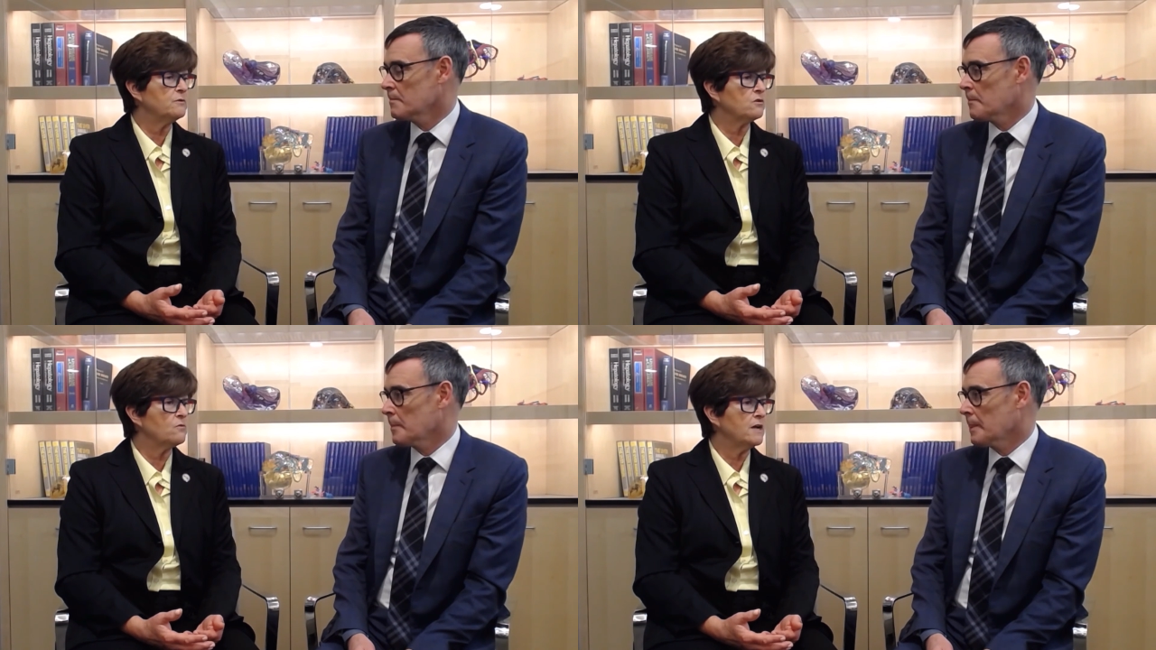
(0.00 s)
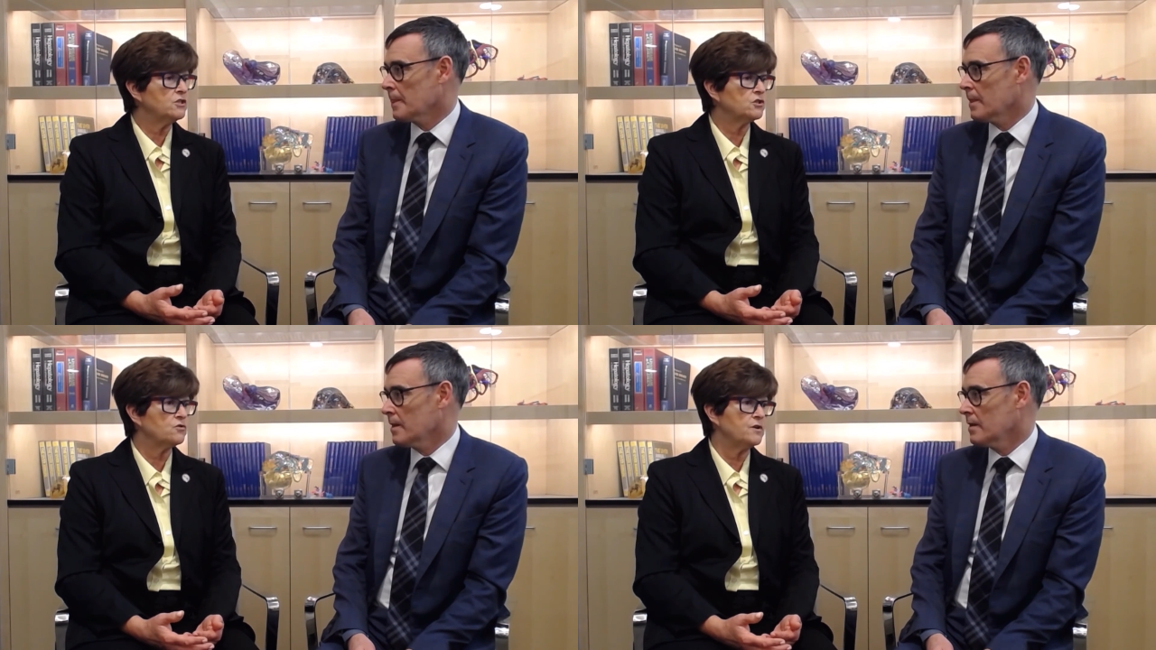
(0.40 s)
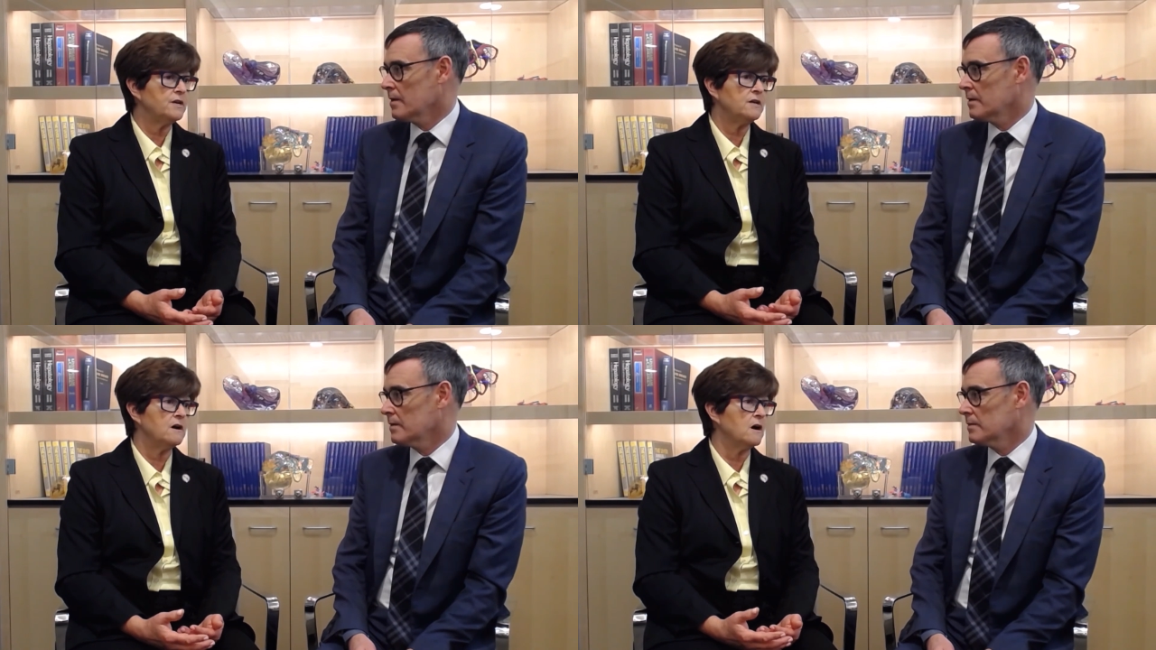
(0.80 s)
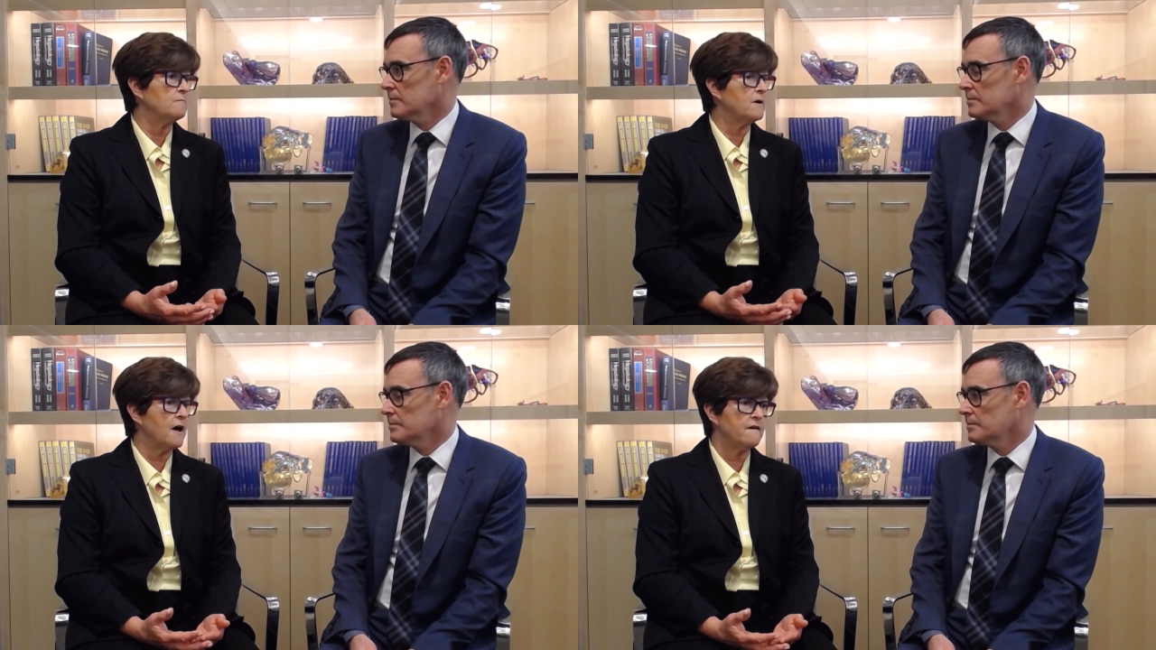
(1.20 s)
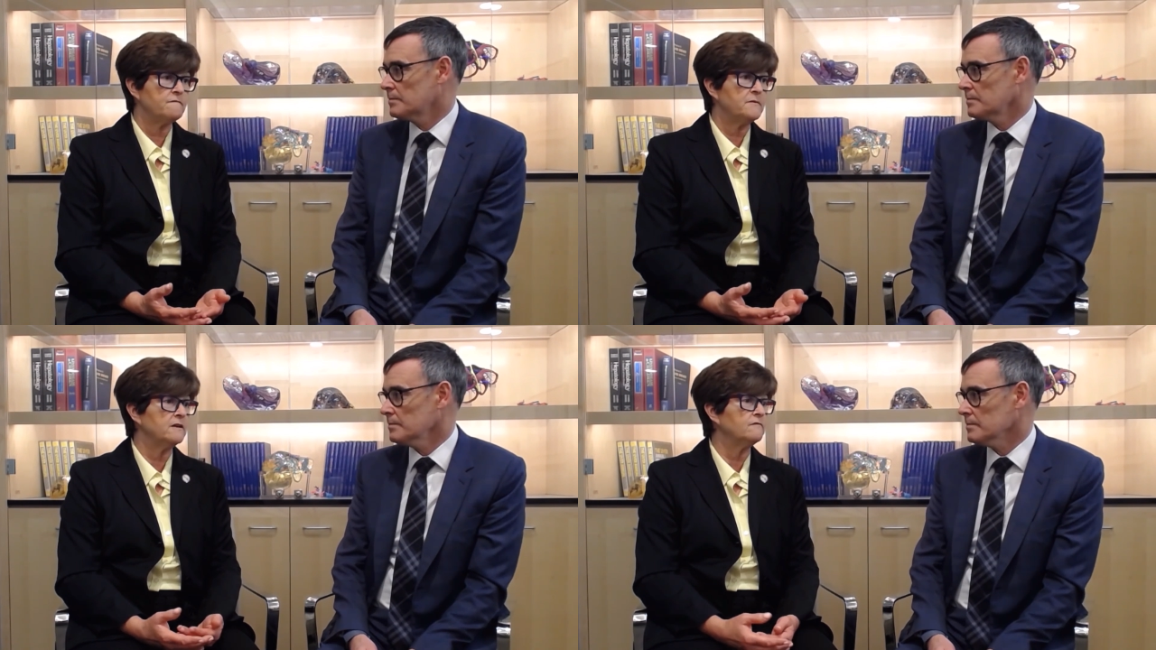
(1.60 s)
Speaker 1: with the registry, um, I've
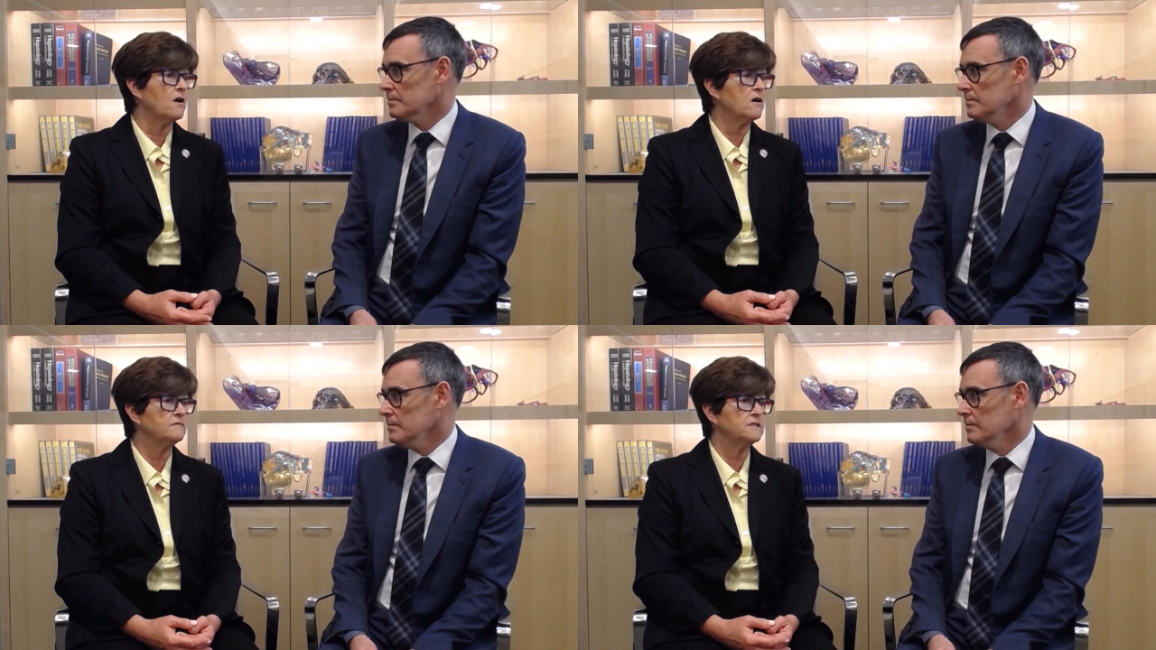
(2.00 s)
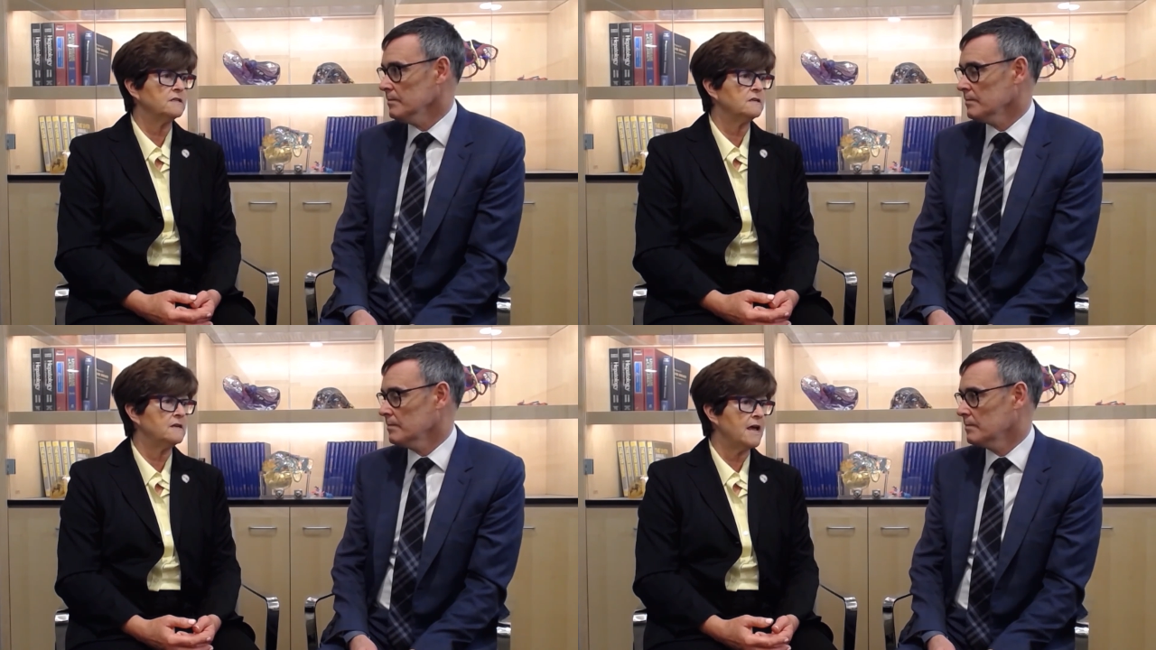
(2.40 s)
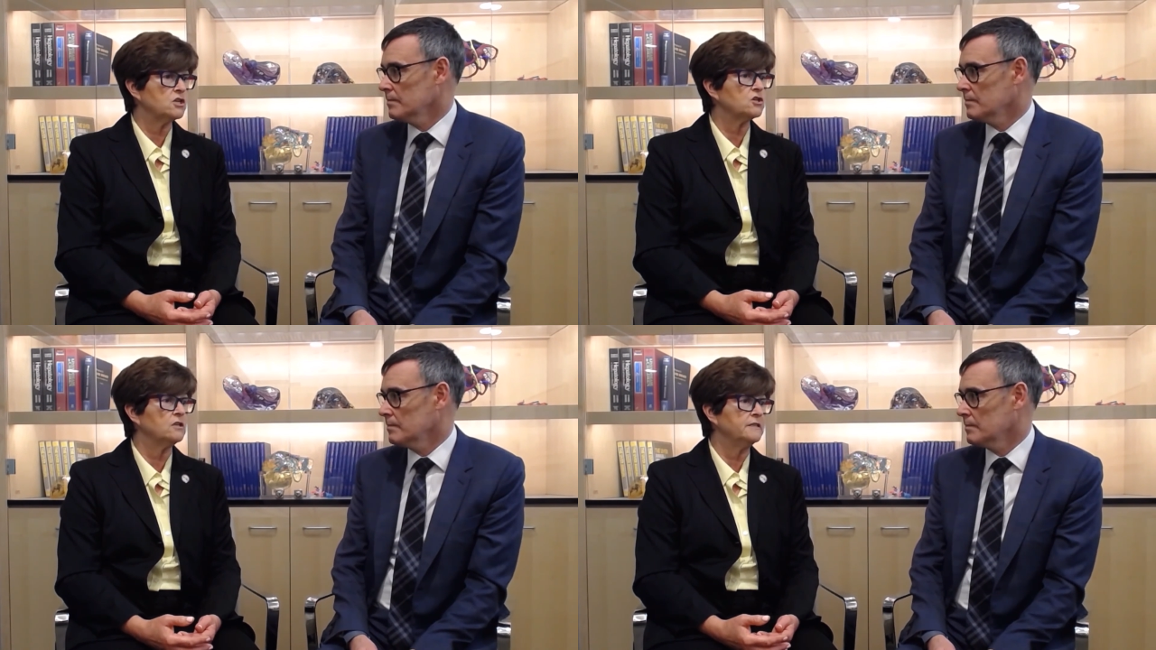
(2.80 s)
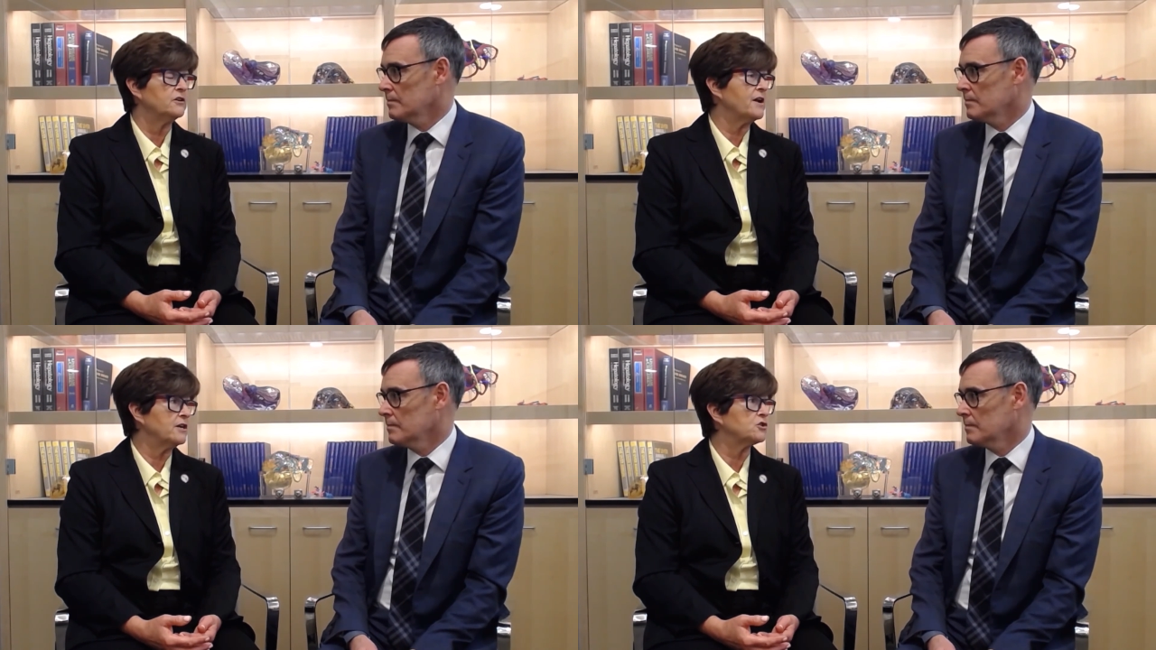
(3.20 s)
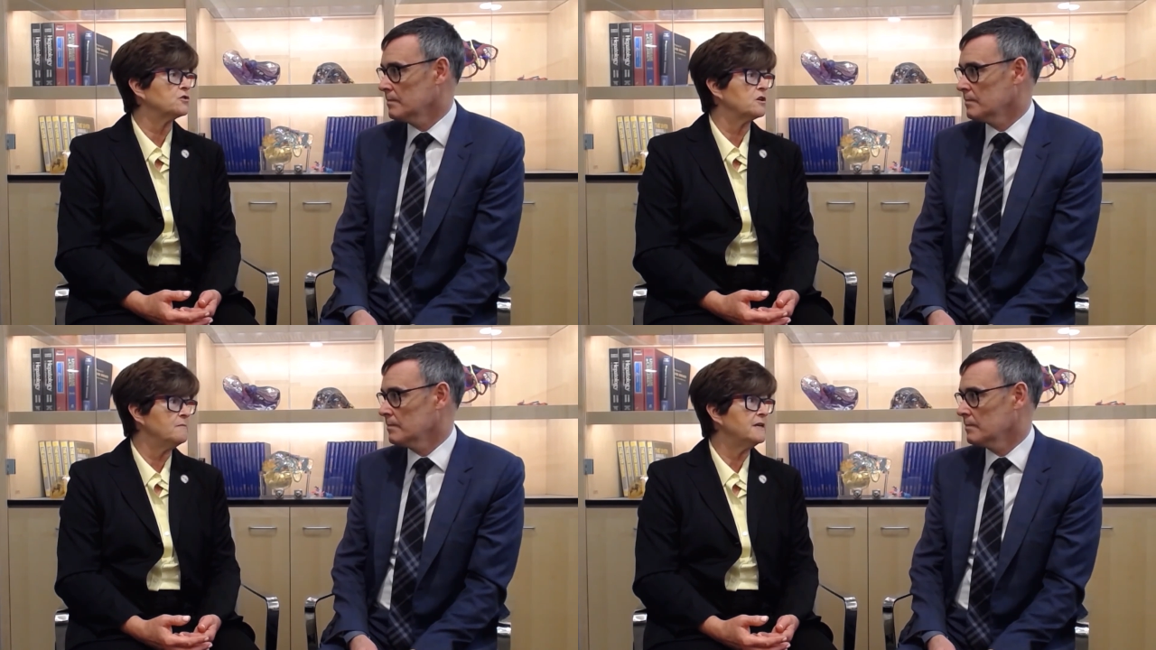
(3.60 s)
been involved in national and international
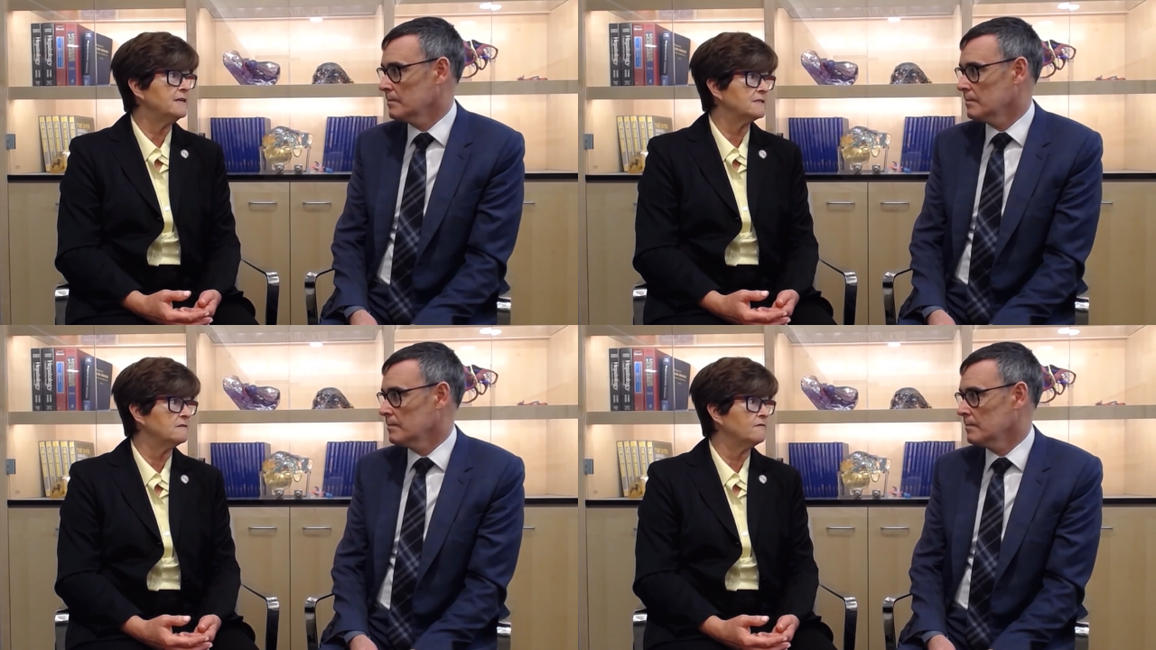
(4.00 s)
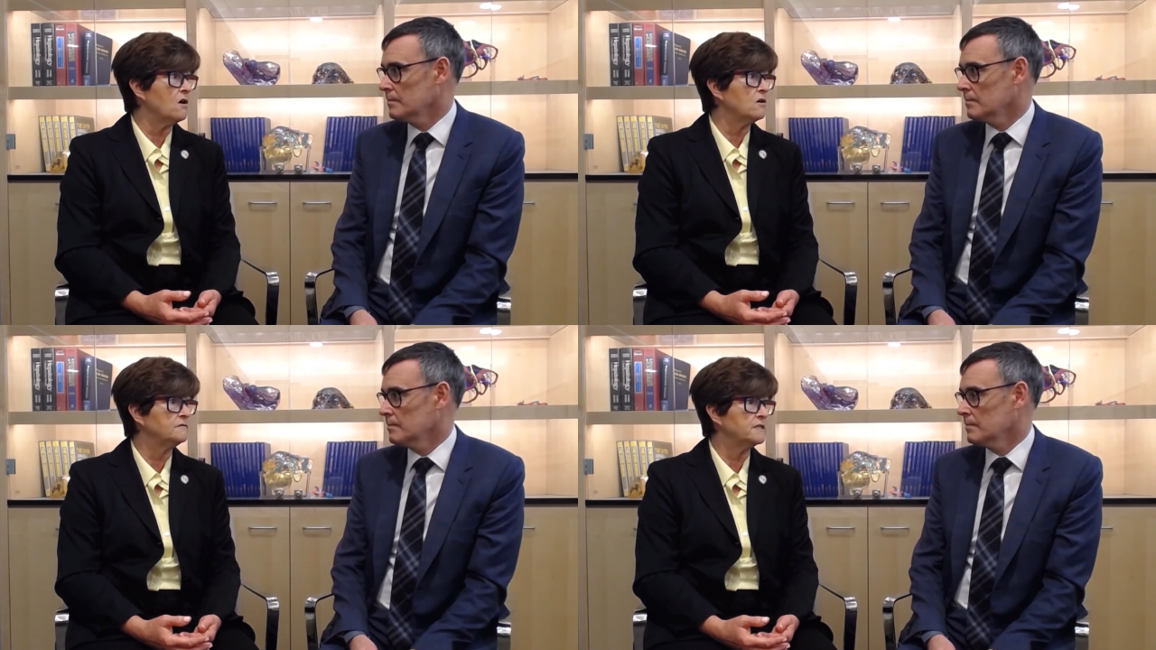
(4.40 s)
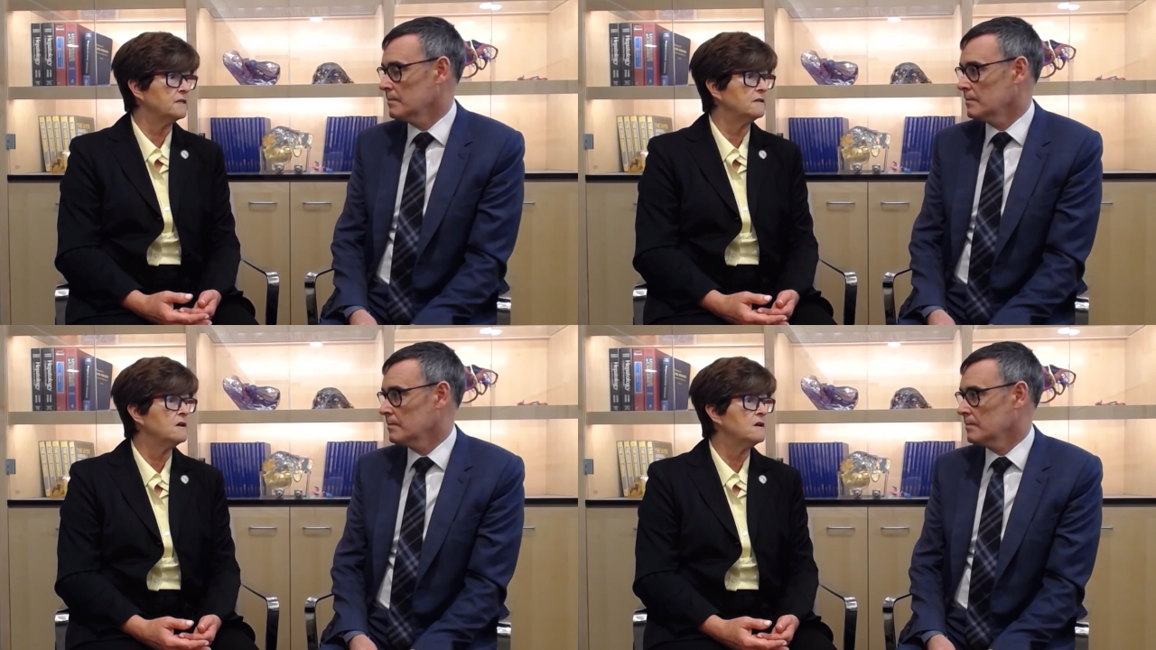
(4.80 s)
committees involved in